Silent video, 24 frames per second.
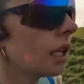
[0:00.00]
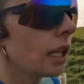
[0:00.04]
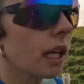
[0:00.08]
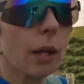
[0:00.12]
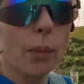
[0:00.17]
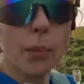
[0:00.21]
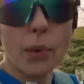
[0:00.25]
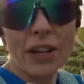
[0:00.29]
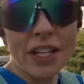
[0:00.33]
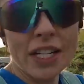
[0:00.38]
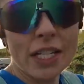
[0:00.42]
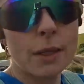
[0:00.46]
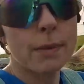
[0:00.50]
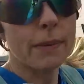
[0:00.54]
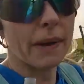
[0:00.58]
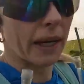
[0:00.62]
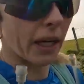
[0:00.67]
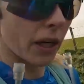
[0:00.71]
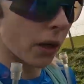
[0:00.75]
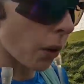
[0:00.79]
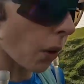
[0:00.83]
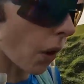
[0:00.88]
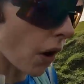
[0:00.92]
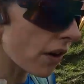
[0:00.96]
like
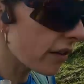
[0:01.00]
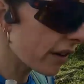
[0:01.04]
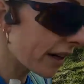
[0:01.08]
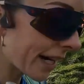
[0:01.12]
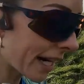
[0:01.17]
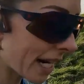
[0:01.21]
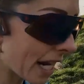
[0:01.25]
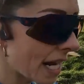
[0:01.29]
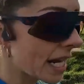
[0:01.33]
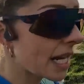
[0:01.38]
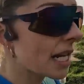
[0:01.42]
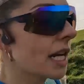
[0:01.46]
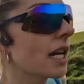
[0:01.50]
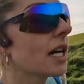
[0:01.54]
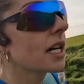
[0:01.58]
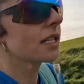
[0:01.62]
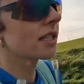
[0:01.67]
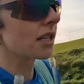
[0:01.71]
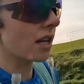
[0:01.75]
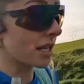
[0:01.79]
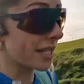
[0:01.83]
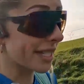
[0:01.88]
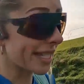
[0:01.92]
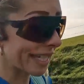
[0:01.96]
Winspit Quarry,
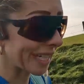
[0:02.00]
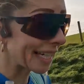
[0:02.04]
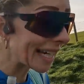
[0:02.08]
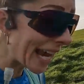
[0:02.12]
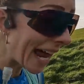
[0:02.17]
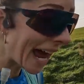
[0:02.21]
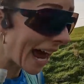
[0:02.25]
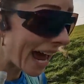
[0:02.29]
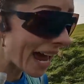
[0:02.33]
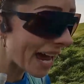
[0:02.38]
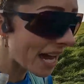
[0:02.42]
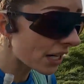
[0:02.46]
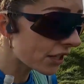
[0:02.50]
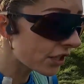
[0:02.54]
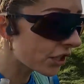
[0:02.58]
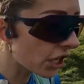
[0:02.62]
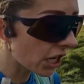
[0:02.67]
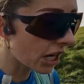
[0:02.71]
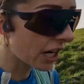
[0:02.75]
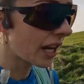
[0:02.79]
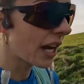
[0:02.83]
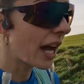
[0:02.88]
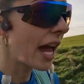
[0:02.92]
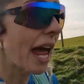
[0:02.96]
Dancing Ledge,
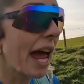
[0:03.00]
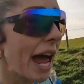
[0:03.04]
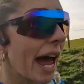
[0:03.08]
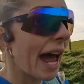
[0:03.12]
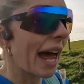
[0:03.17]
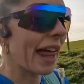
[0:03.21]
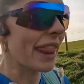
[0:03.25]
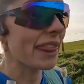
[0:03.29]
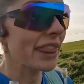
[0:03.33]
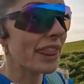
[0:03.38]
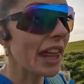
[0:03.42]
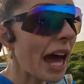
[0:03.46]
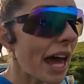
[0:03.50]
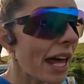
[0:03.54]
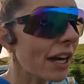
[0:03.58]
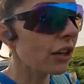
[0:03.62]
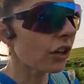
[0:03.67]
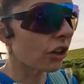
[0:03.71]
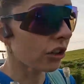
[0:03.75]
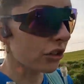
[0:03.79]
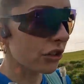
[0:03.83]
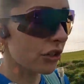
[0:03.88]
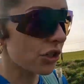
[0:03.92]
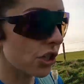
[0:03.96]
and then
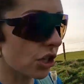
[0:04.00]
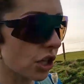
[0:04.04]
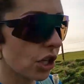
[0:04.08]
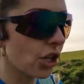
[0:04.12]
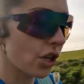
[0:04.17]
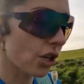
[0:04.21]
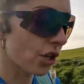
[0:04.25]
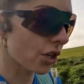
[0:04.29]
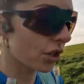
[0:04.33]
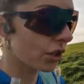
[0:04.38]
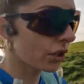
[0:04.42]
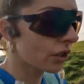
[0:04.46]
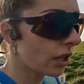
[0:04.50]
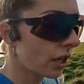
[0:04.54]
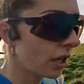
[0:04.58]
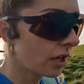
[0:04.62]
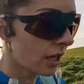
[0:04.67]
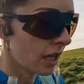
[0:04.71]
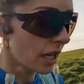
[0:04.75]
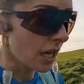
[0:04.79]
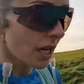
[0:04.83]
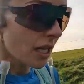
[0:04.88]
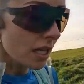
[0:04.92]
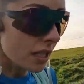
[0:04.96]
on to
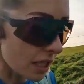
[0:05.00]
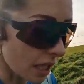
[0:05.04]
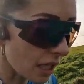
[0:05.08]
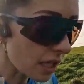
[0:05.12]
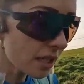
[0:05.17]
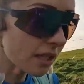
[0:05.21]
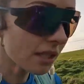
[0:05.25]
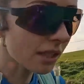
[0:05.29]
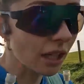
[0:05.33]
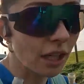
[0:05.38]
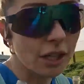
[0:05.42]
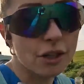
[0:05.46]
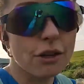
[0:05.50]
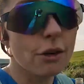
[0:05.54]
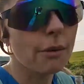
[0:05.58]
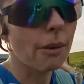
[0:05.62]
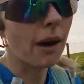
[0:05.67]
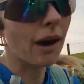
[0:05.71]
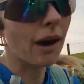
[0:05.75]
Dalston Country